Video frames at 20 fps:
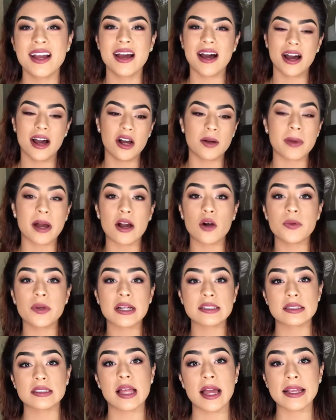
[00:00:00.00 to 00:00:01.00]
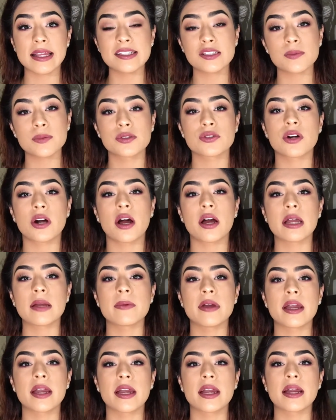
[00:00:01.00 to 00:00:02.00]
I hope you guys like and subscribe,
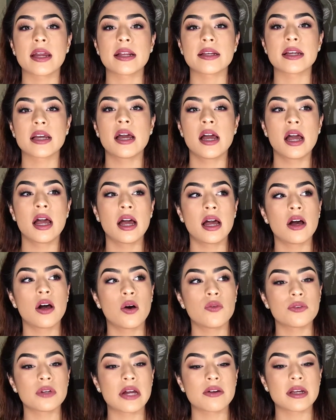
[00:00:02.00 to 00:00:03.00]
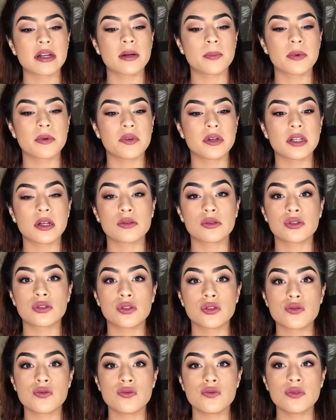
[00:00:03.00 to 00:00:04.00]
and hopefully I'll get up a video
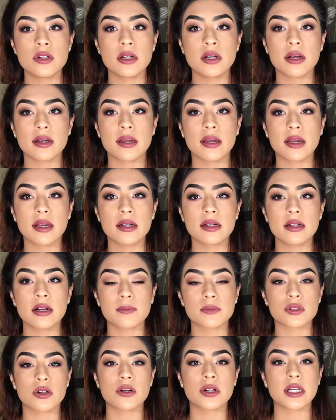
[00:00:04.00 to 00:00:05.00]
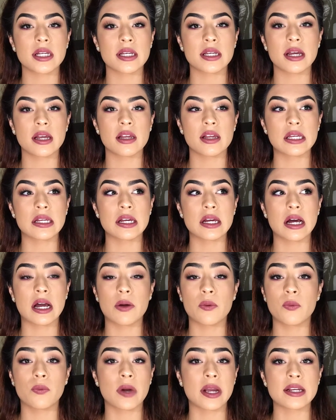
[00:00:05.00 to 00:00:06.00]
soon again. I'm sorry
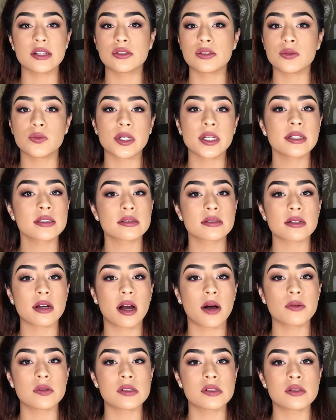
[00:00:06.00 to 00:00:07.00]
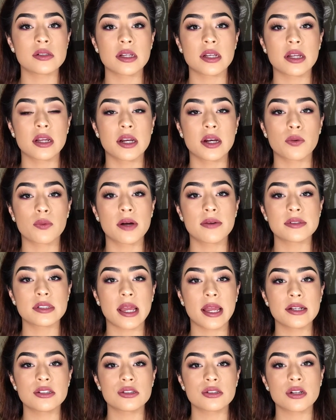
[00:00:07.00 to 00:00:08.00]
I waited 2 weeks. I was in a rough
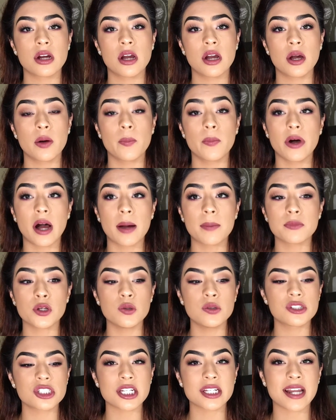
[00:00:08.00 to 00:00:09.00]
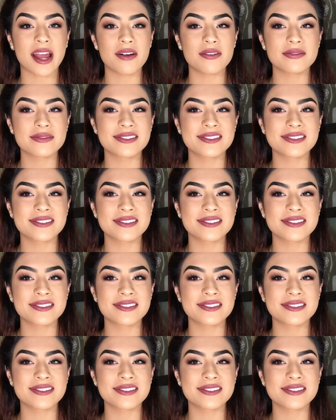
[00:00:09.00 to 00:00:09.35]
stage, but I'm Gucci now.